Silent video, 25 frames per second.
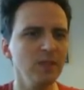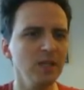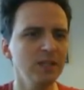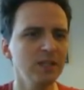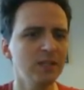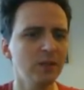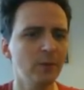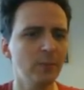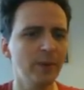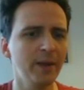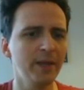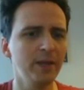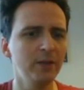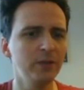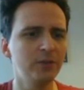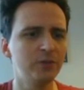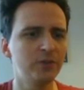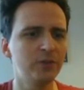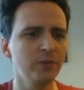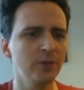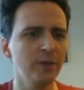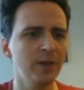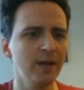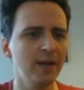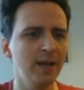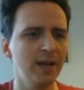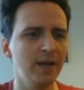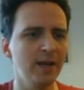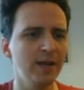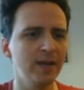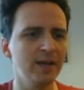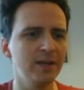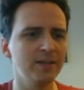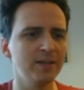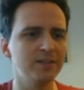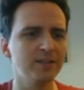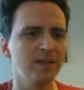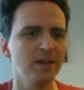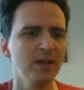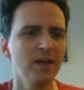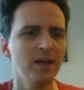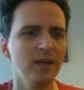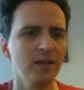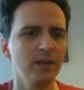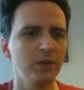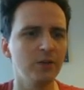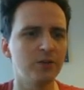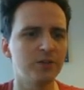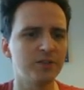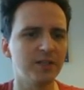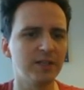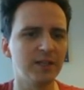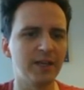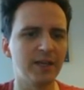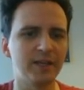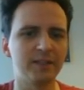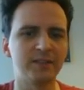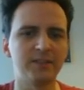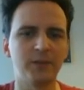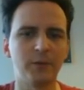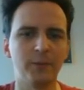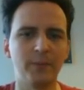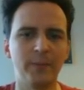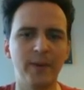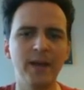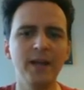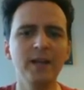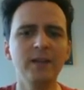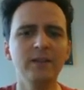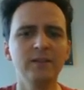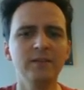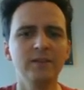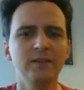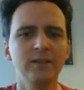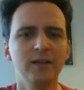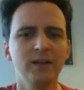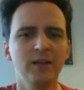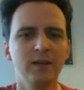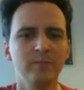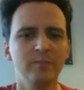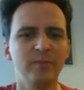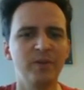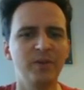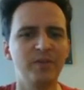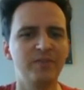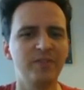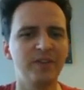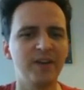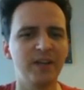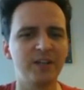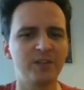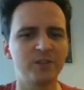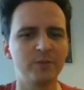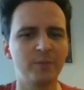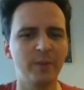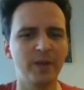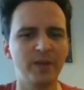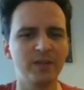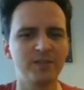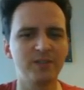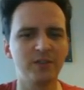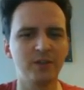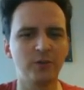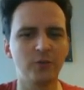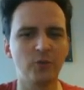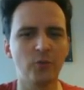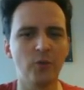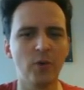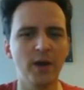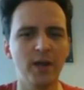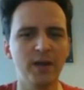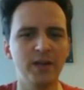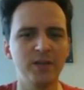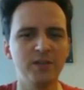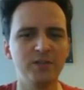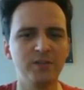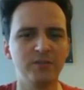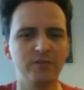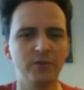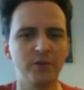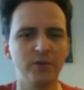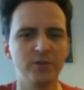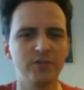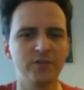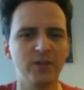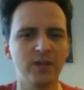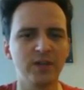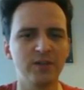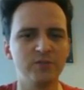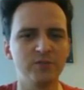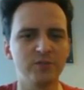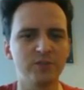the way you do it is you select a rate. Bitfinex makes it quite easy for us. You can